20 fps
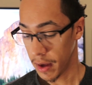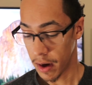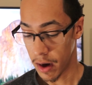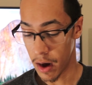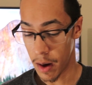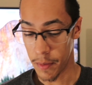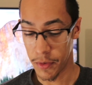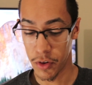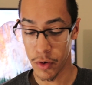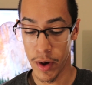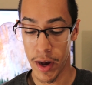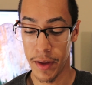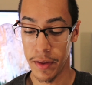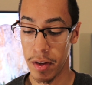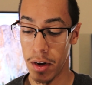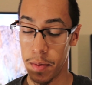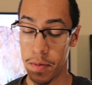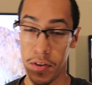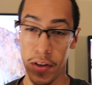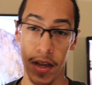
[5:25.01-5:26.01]
Um, so I
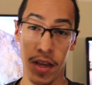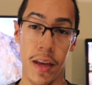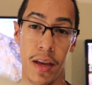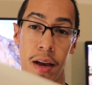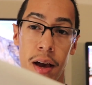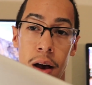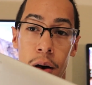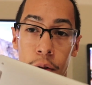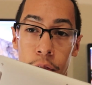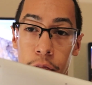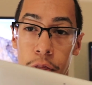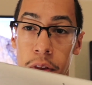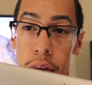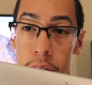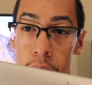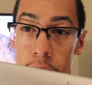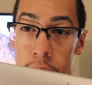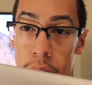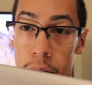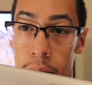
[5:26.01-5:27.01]
ended up taking out
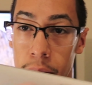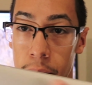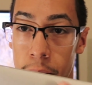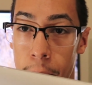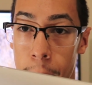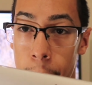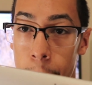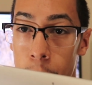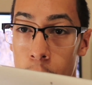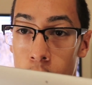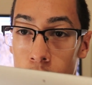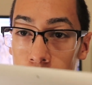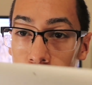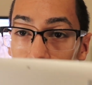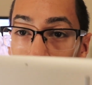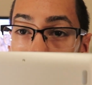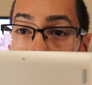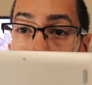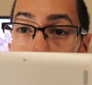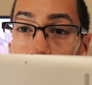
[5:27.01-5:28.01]
the all the
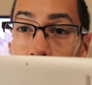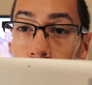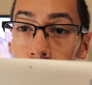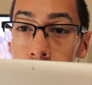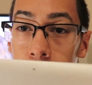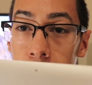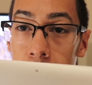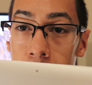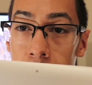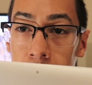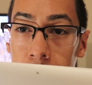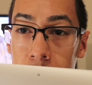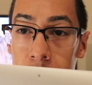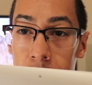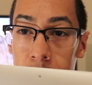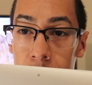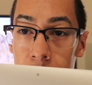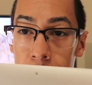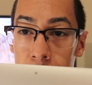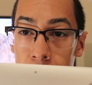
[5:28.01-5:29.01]
screws in the back.
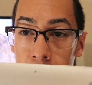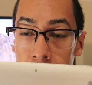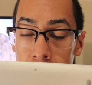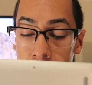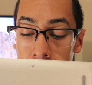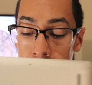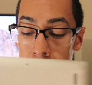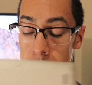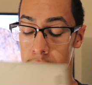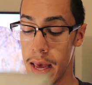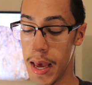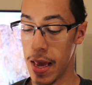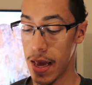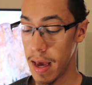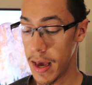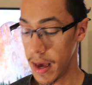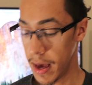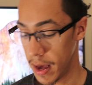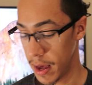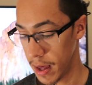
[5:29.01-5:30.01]

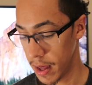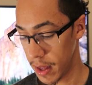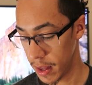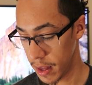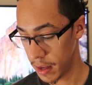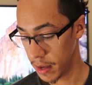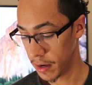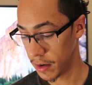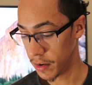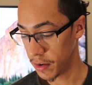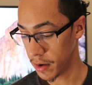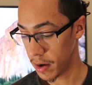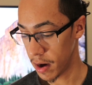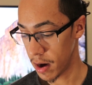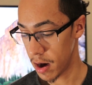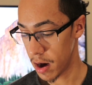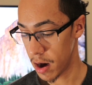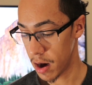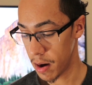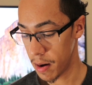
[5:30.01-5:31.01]
And
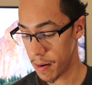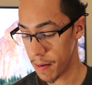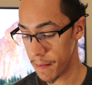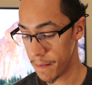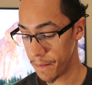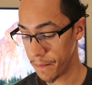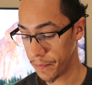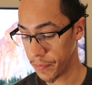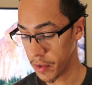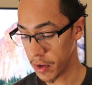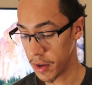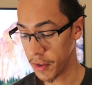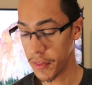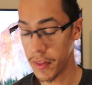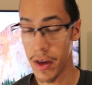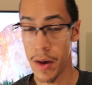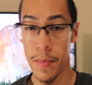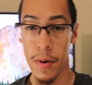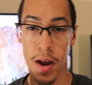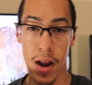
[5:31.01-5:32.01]
um, the good
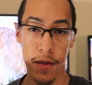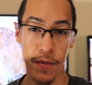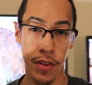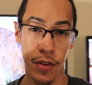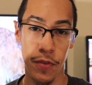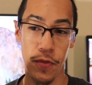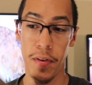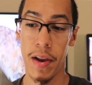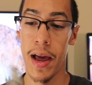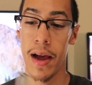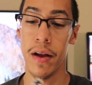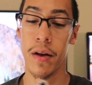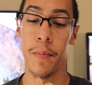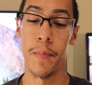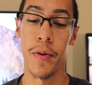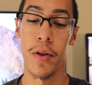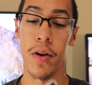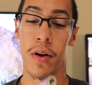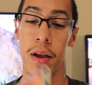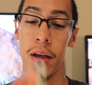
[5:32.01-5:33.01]
thing about having the flat
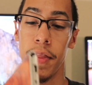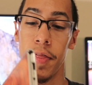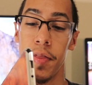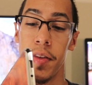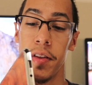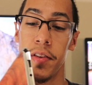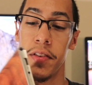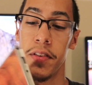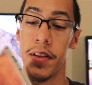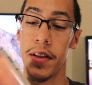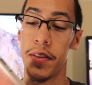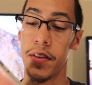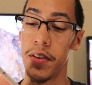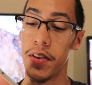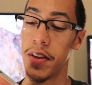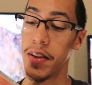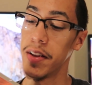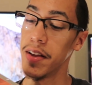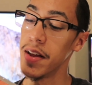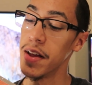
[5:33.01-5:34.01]
computer like this is that they're,
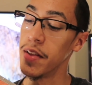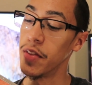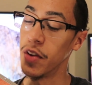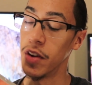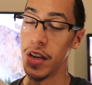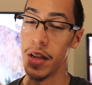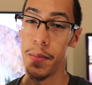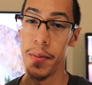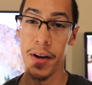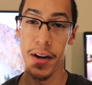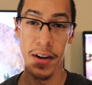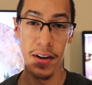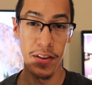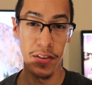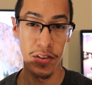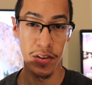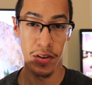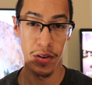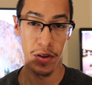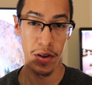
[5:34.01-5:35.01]
they're limited
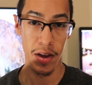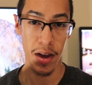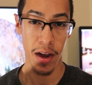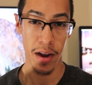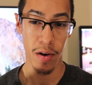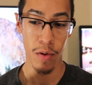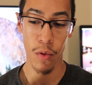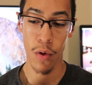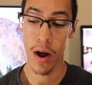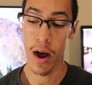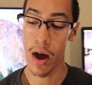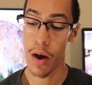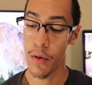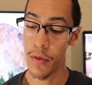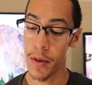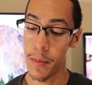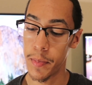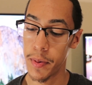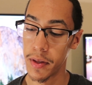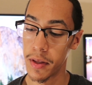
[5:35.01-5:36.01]
into kind of how
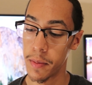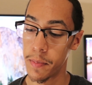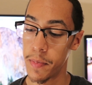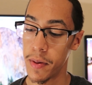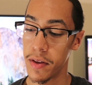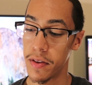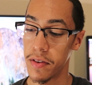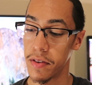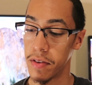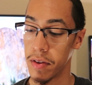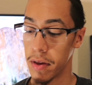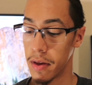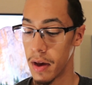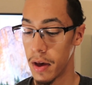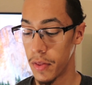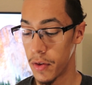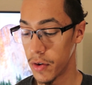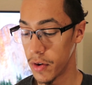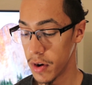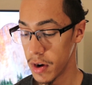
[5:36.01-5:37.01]
they put the pieces
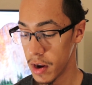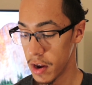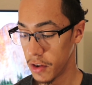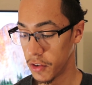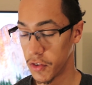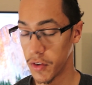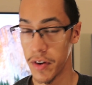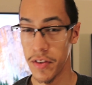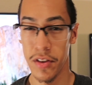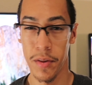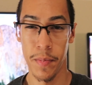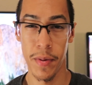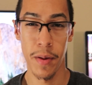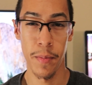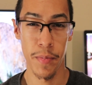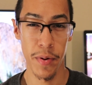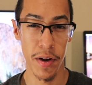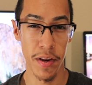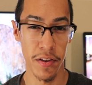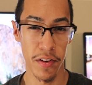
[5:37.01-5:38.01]
together. So it ends up being
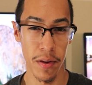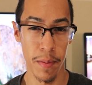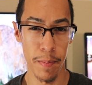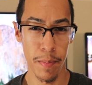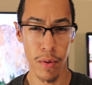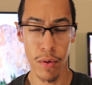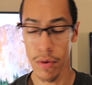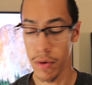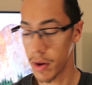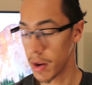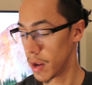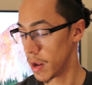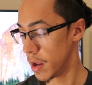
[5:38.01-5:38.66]
pretty simple.